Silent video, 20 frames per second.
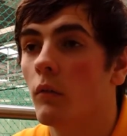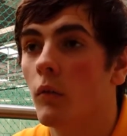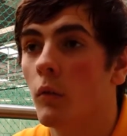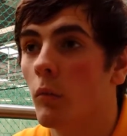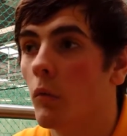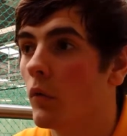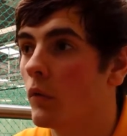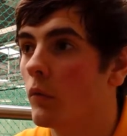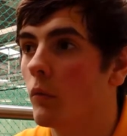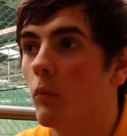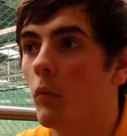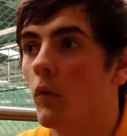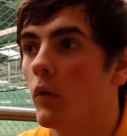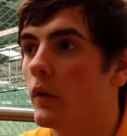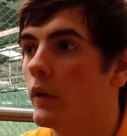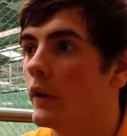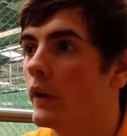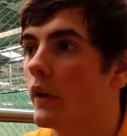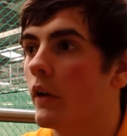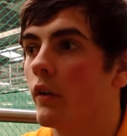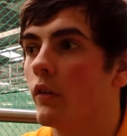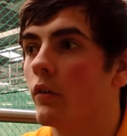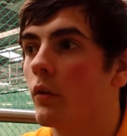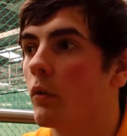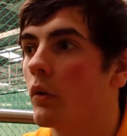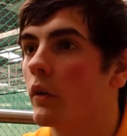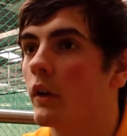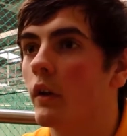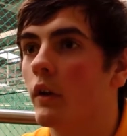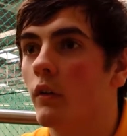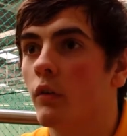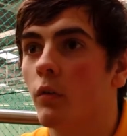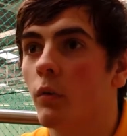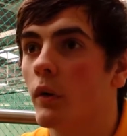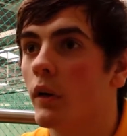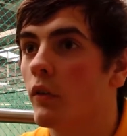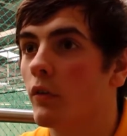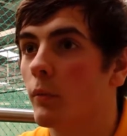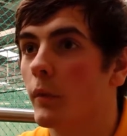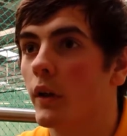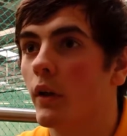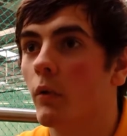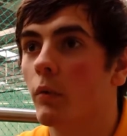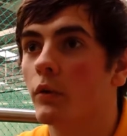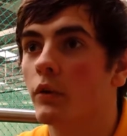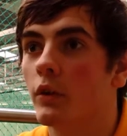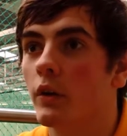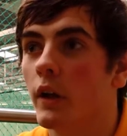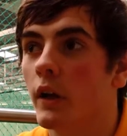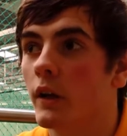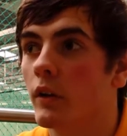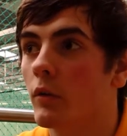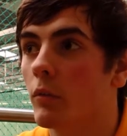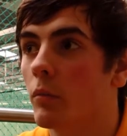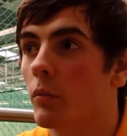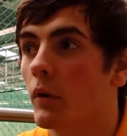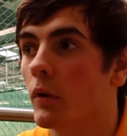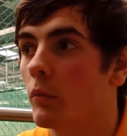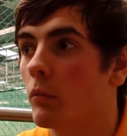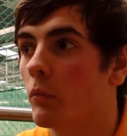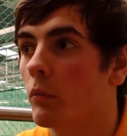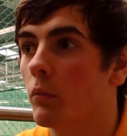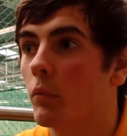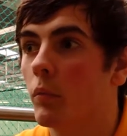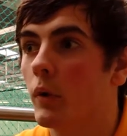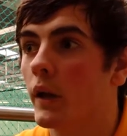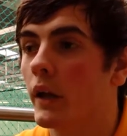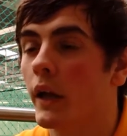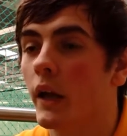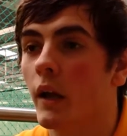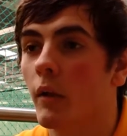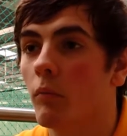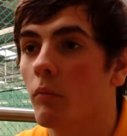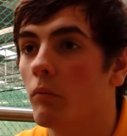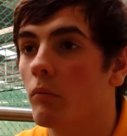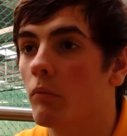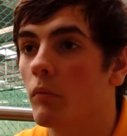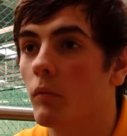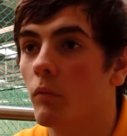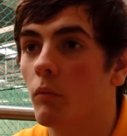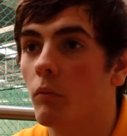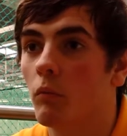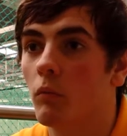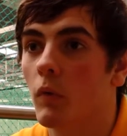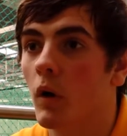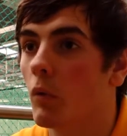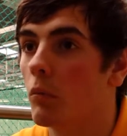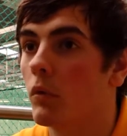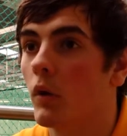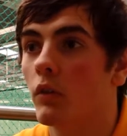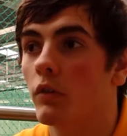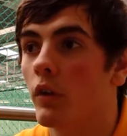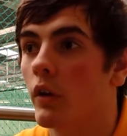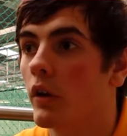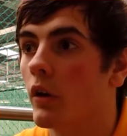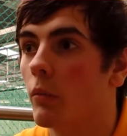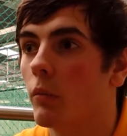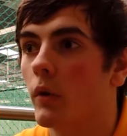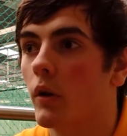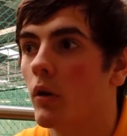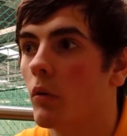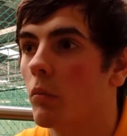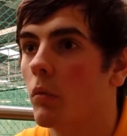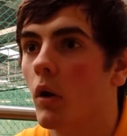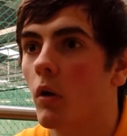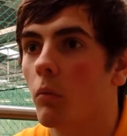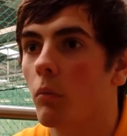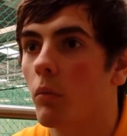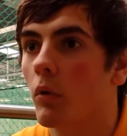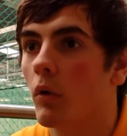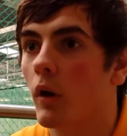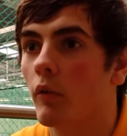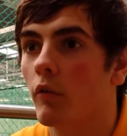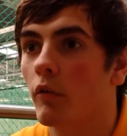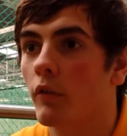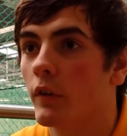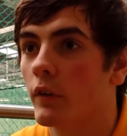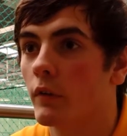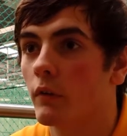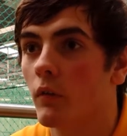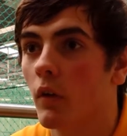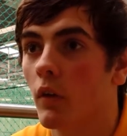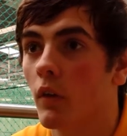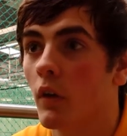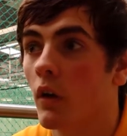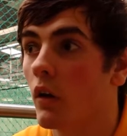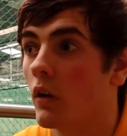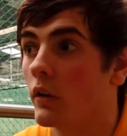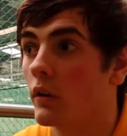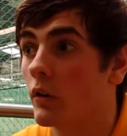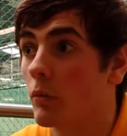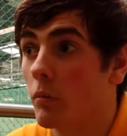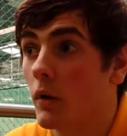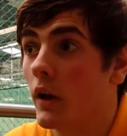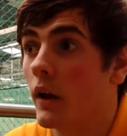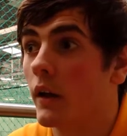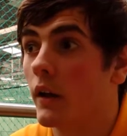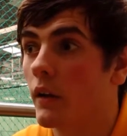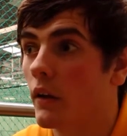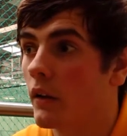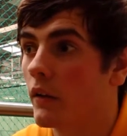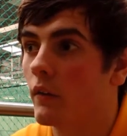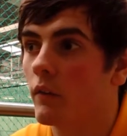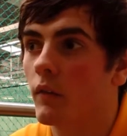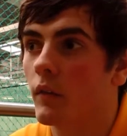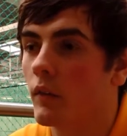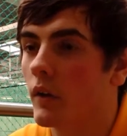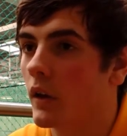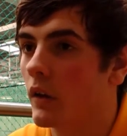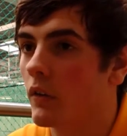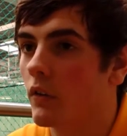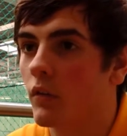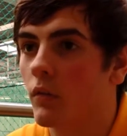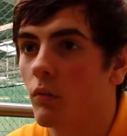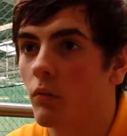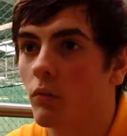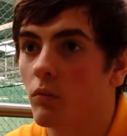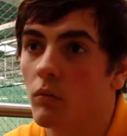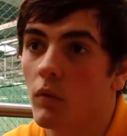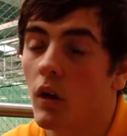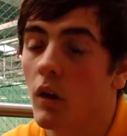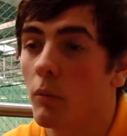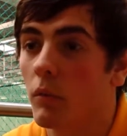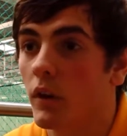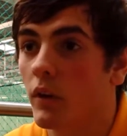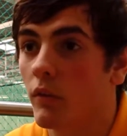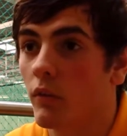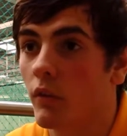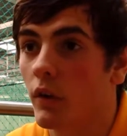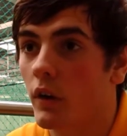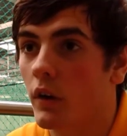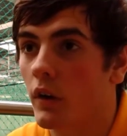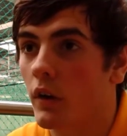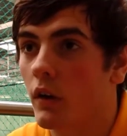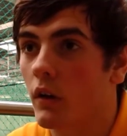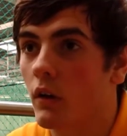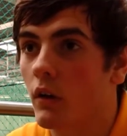The more someone gives me an opportunity to play a game, I'll turn up and I'll put everything on the line to play, and that's I believe in it.